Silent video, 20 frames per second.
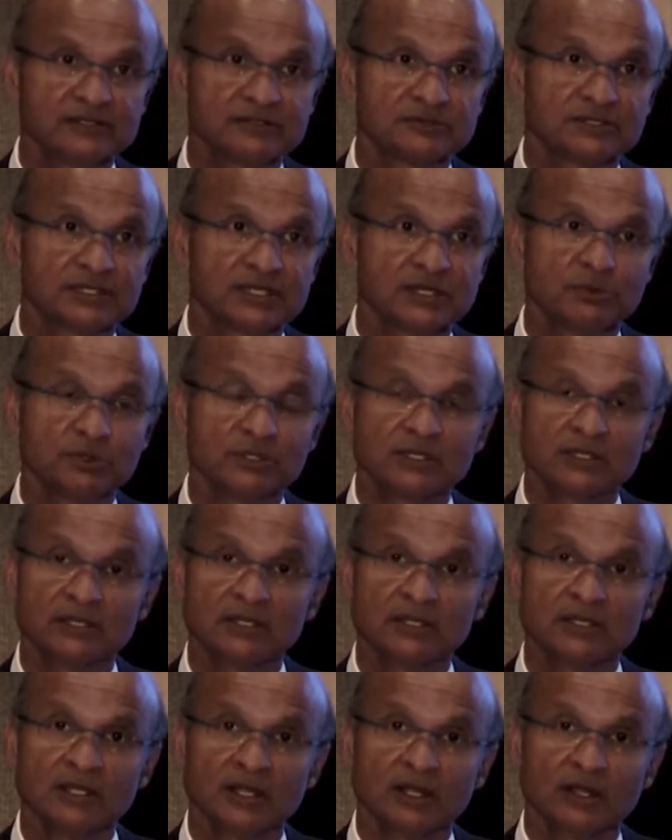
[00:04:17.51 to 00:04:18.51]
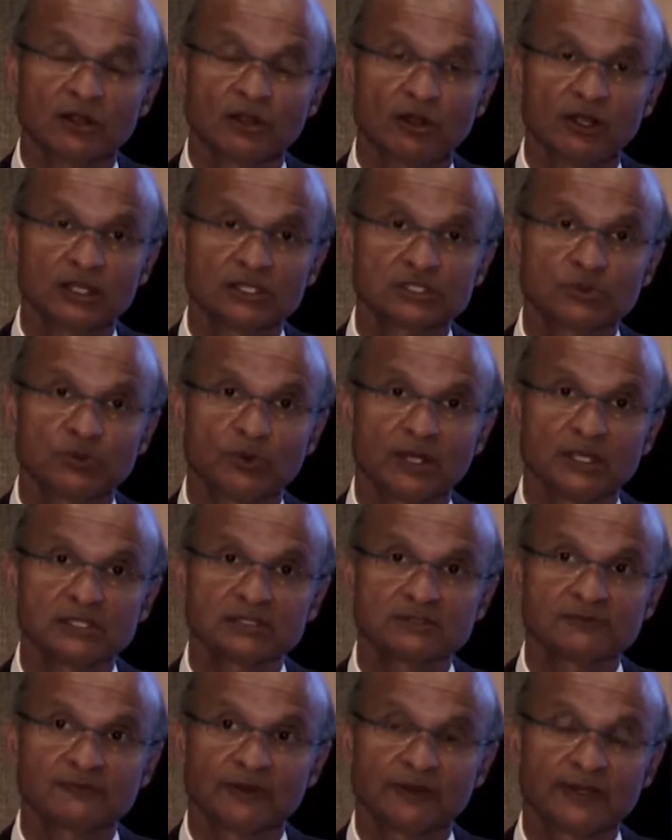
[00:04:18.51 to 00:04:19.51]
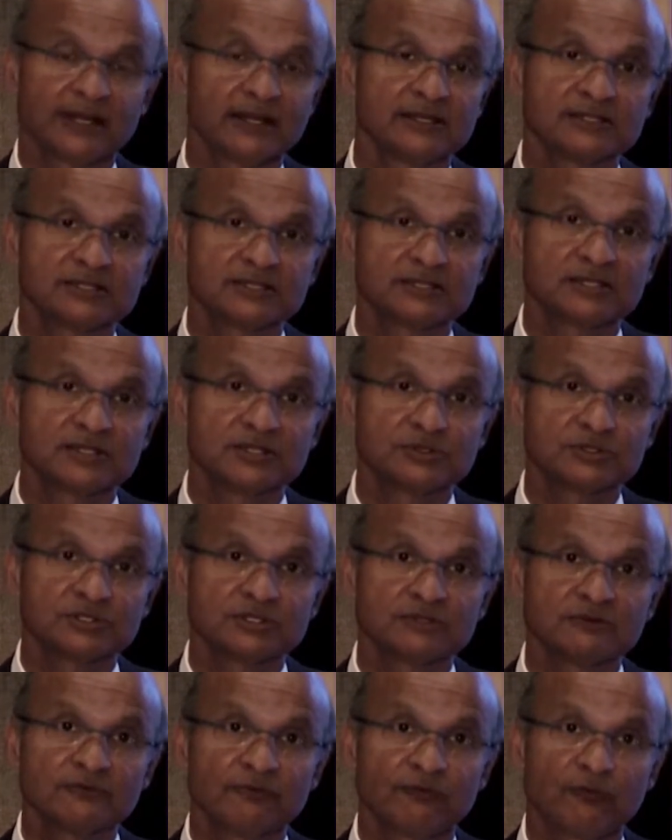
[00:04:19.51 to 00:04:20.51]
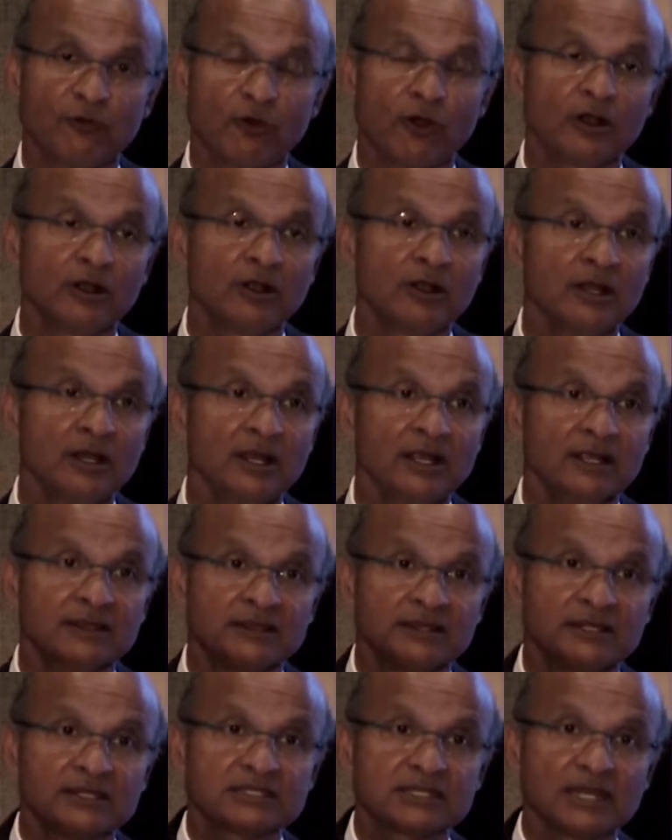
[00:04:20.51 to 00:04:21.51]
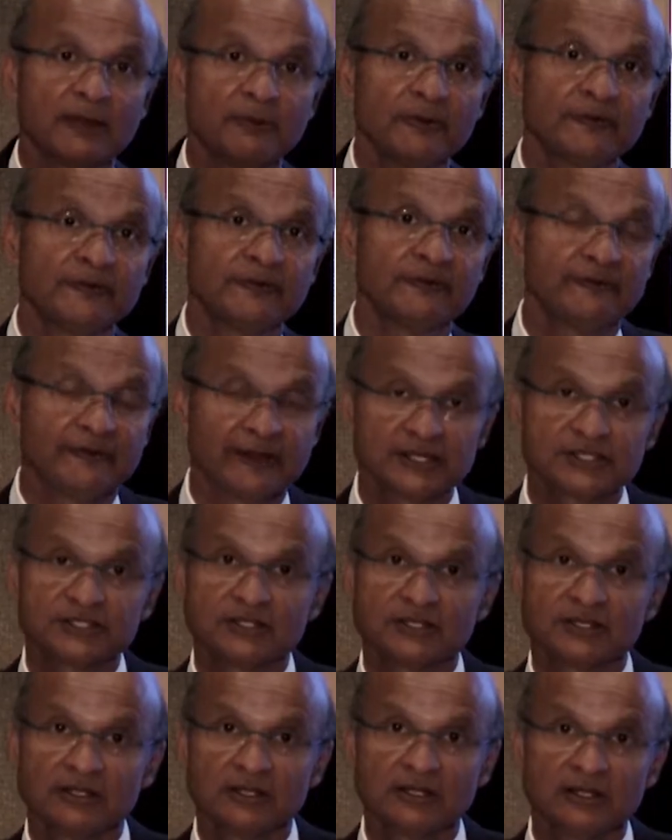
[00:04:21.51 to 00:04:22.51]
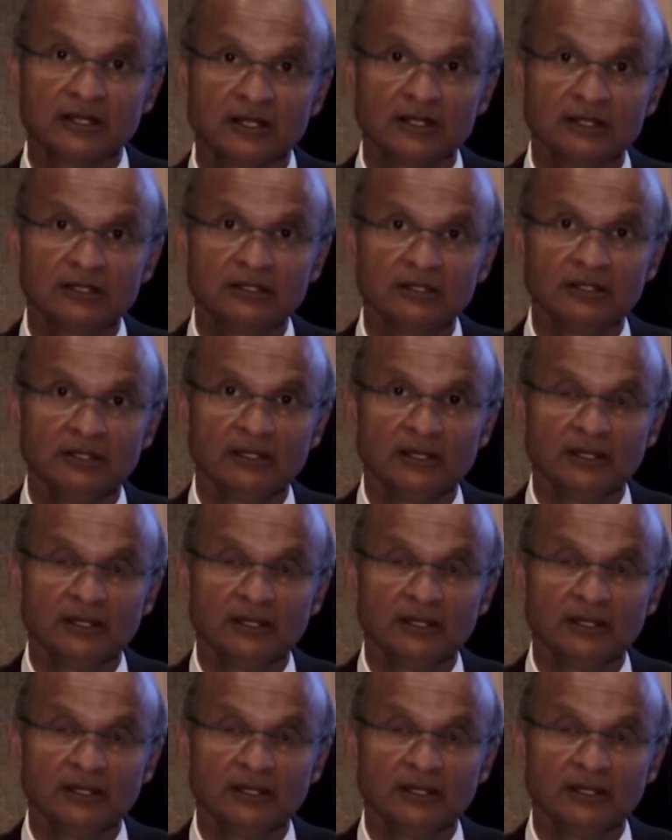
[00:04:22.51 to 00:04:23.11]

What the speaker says: You see what the cost was for that institution for this type of infection in a year.